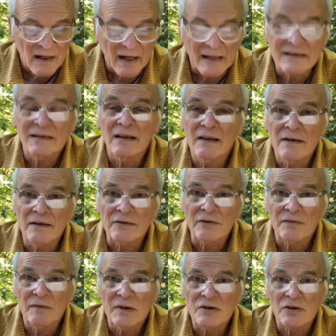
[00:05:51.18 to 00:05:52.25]
I see this
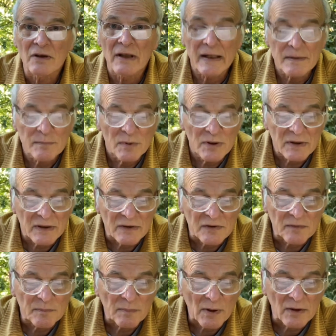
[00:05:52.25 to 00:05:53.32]
Fish Lake book as
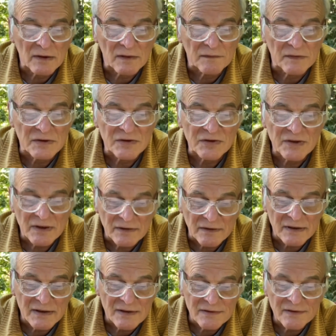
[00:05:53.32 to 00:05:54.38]
part of a
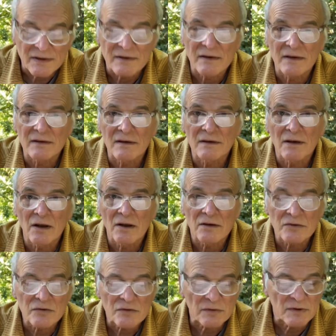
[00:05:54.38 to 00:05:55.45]
series in the
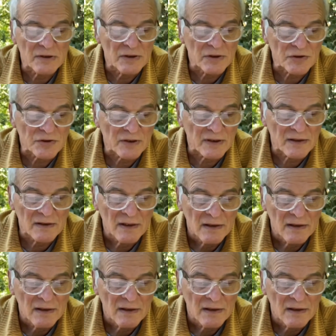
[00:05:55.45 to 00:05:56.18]
long tradition